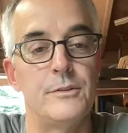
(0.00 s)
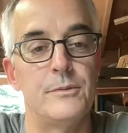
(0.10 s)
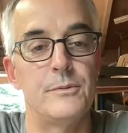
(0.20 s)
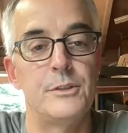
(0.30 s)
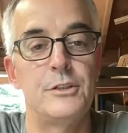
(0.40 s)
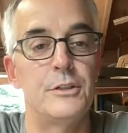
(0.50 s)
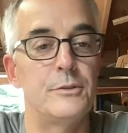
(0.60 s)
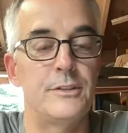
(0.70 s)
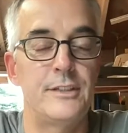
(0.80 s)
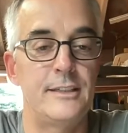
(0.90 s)
when you go to a
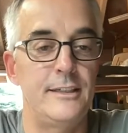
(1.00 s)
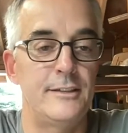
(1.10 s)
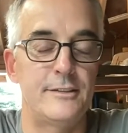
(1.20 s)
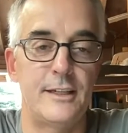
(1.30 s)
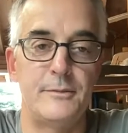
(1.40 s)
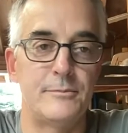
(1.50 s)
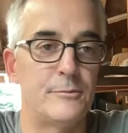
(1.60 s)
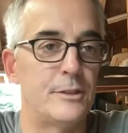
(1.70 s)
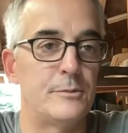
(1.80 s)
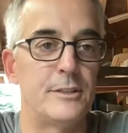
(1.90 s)
skincare site,
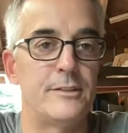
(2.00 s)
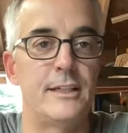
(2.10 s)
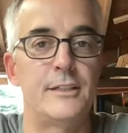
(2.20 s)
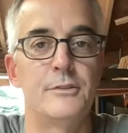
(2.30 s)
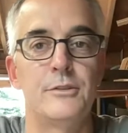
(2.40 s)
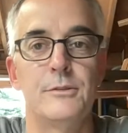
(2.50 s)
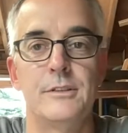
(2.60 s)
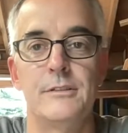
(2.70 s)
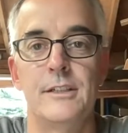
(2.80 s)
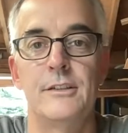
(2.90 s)
one of the ones that I go to
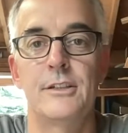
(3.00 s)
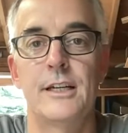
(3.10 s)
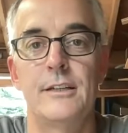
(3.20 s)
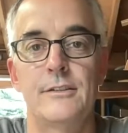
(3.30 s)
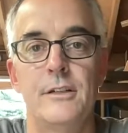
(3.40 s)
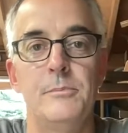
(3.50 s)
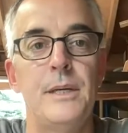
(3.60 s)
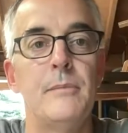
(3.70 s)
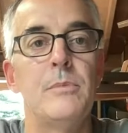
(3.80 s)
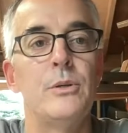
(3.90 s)
and look at is called
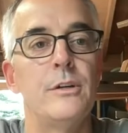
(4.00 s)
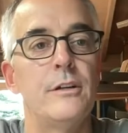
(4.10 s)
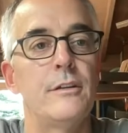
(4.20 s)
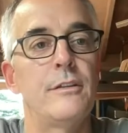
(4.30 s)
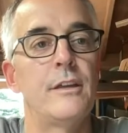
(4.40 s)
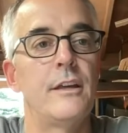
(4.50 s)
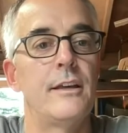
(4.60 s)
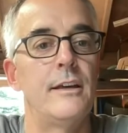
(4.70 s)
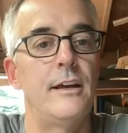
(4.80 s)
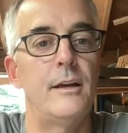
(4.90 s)
Bamboo Earth.
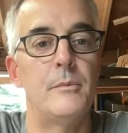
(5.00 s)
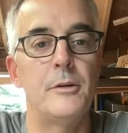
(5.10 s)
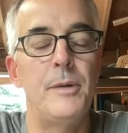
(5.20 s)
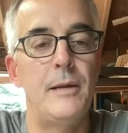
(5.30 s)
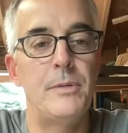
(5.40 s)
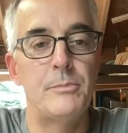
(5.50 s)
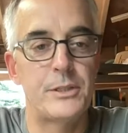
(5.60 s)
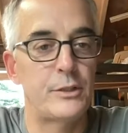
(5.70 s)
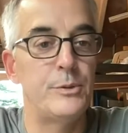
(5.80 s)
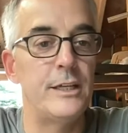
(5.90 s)
They'll pop up with
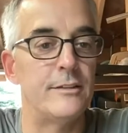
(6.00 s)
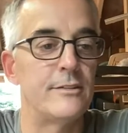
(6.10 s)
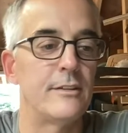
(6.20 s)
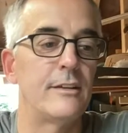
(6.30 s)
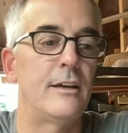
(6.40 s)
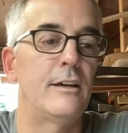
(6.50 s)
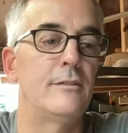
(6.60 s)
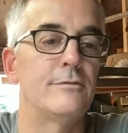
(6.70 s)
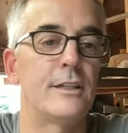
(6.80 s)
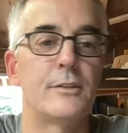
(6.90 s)
a quiz
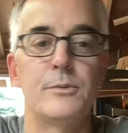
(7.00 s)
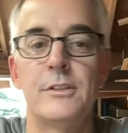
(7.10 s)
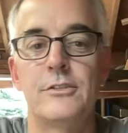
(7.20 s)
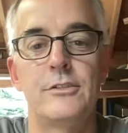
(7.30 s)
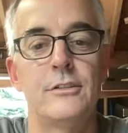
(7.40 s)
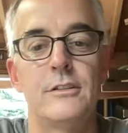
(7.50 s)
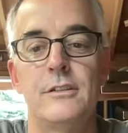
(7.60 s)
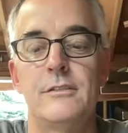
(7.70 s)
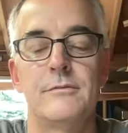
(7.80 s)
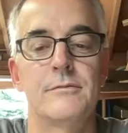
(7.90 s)
of like, what's
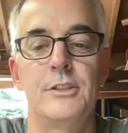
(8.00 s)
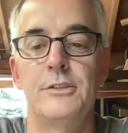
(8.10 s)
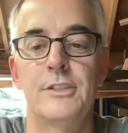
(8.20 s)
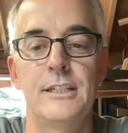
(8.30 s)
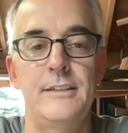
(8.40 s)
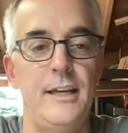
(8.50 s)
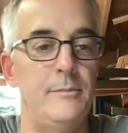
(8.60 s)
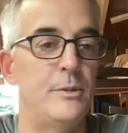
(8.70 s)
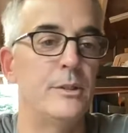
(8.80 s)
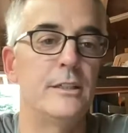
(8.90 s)
your skin type?
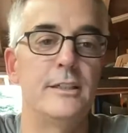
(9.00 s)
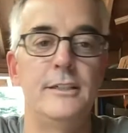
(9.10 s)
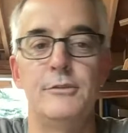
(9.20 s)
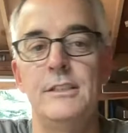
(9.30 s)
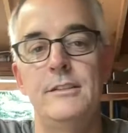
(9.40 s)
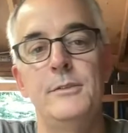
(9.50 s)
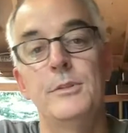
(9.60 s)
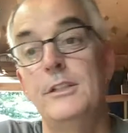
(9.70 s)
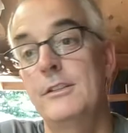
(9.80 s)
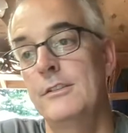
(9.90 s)
Oily, greasy,
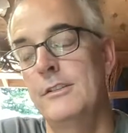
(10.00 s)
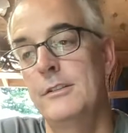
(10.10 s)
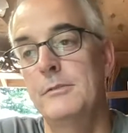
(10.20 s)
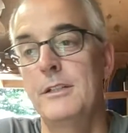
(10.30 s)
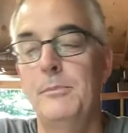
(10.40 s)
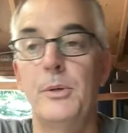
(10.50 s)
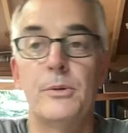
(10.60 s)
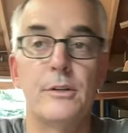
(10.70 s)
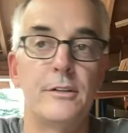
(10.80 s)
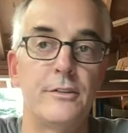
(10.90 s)
what are you concerned with?
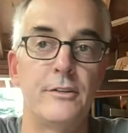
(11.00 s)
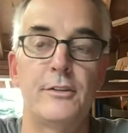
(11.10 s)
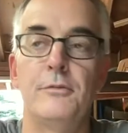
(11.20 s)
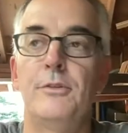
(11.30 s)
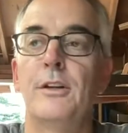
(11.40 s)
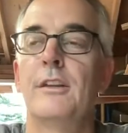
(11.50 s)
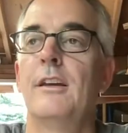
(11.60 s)
Pores, and so forth.